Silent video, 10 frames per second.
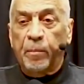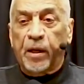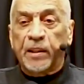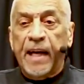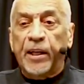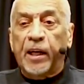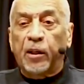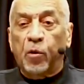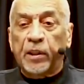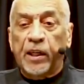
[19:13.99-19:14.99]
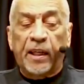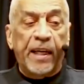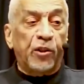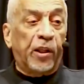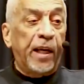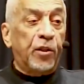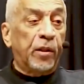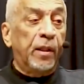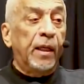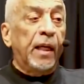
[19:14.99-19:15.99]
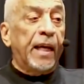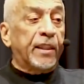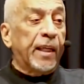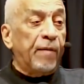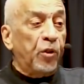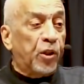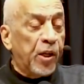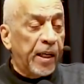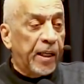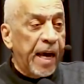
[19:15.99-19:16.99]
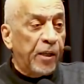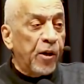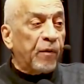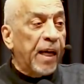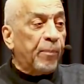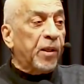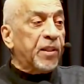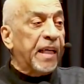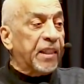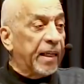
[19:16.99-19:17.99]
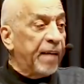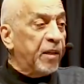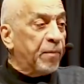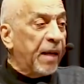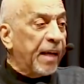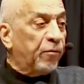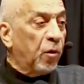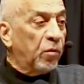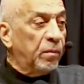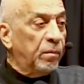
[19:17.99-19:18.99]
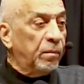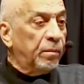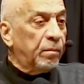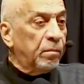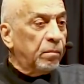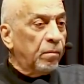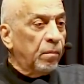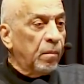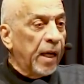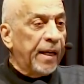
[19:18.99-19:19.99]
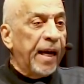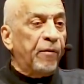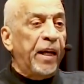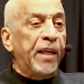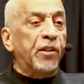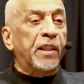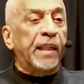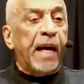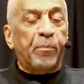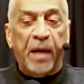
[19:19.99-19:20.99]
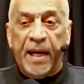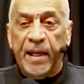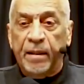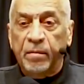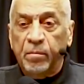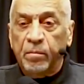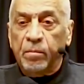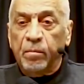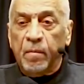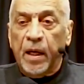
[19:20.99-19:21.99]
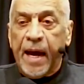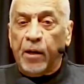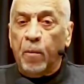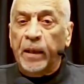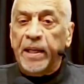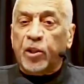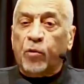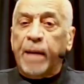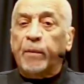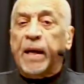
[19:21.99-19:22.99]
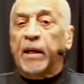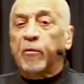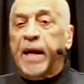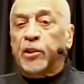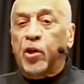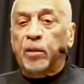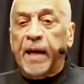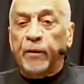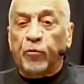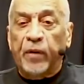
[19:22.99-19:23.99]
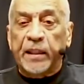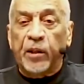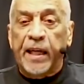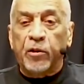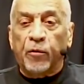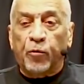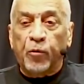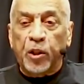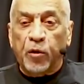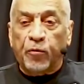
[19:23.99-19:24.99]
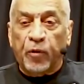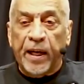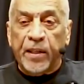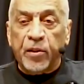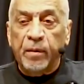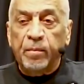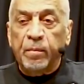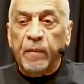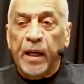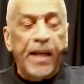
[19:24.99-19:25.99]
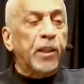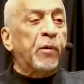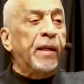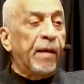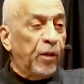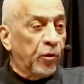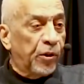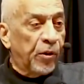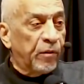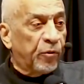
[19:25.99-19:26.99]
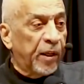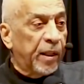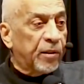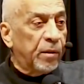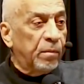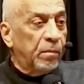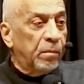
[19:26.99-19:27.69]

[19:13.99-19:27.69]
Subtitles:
Because now they're going to go to get an education. They said that you have to help us enslave these black folk. And every Indian then got paid. And don't believe this crap about everybody talking about friends with Indians were your friends. Indians were never your darn friends.